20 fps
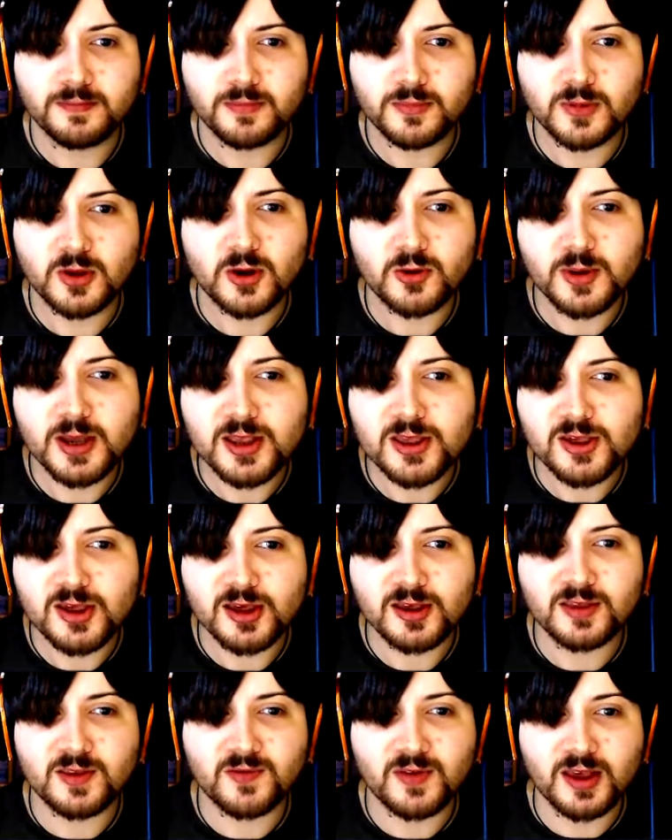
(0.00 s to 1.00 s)
Norwegia
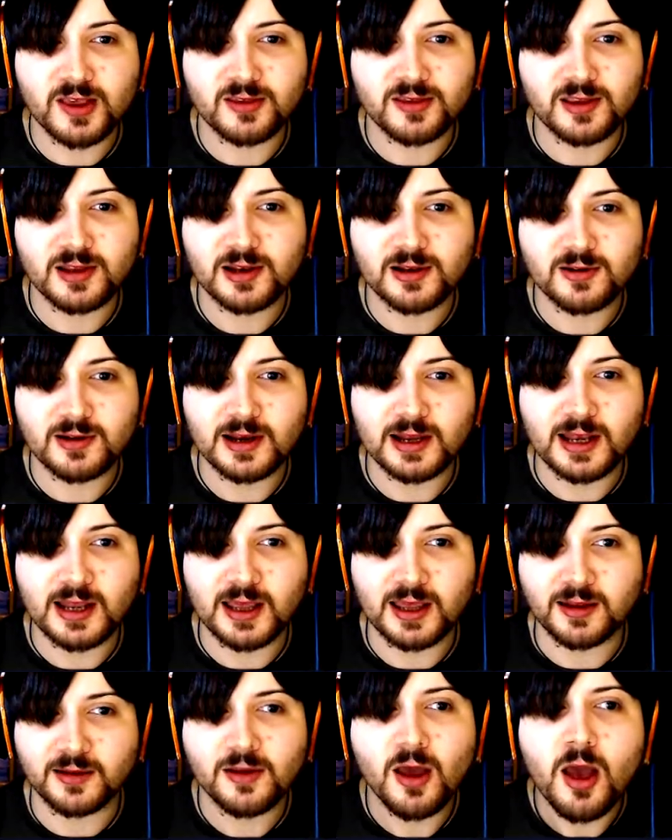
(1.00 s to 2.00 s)
is a vast and lonely
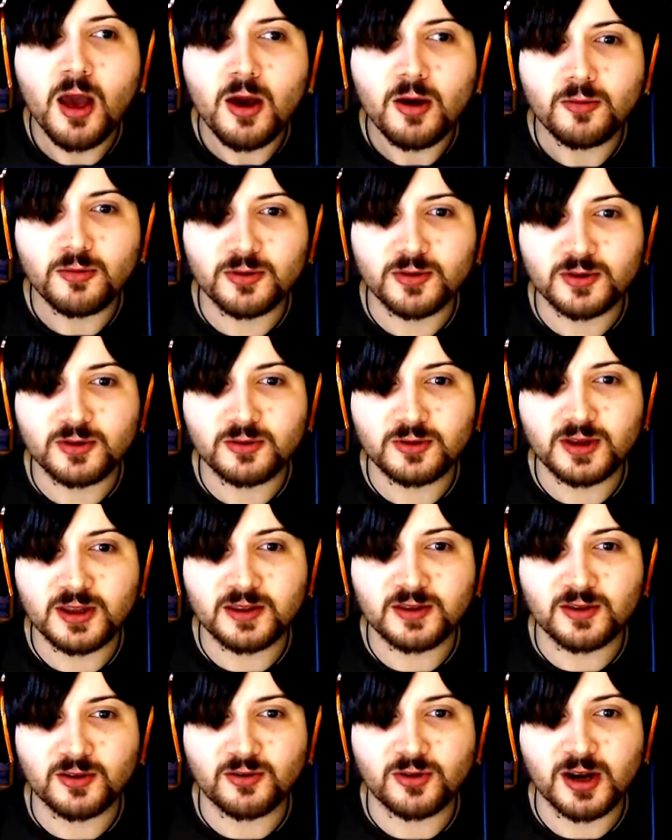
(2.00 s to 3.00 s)
land with no
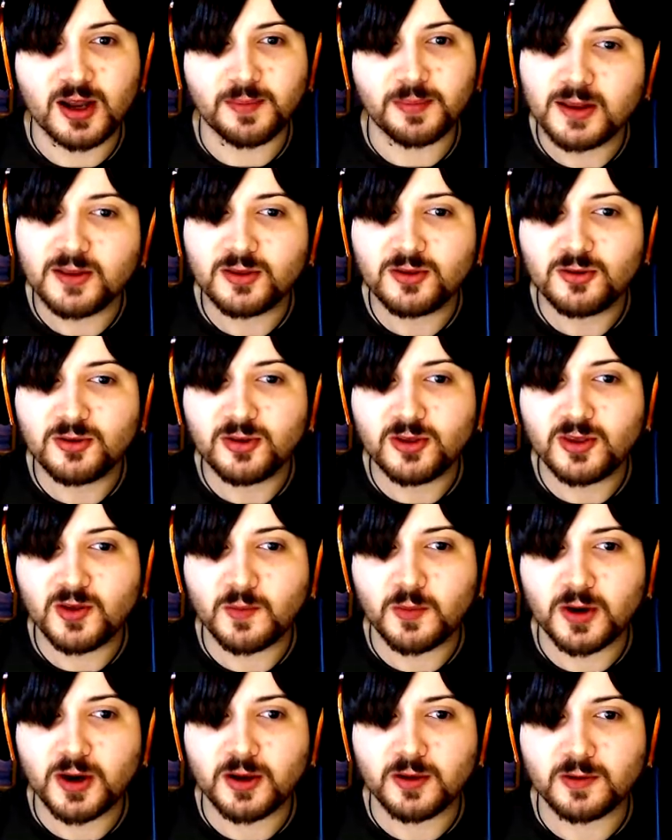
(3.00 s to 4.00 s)
decent crap on. Let's go
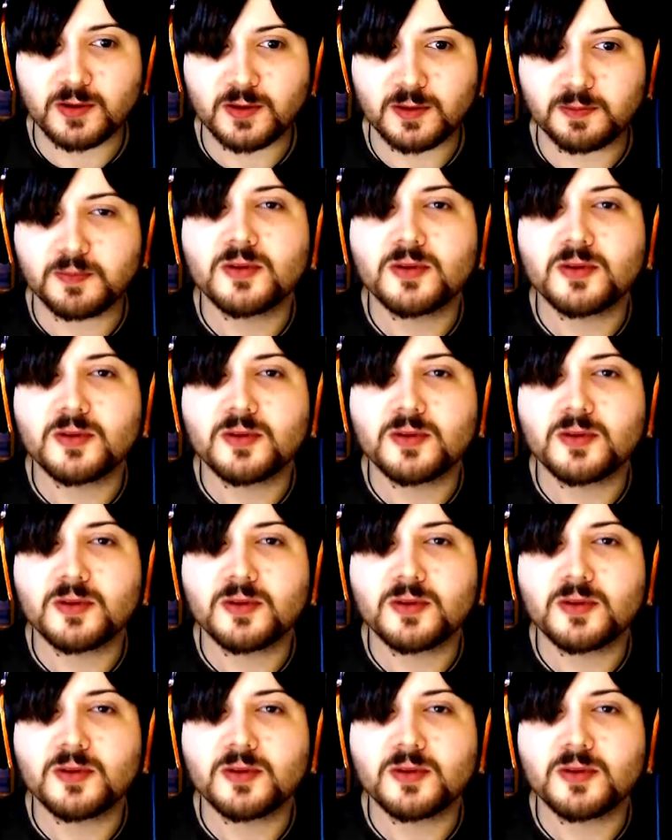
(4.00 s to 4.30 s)
somewhere else.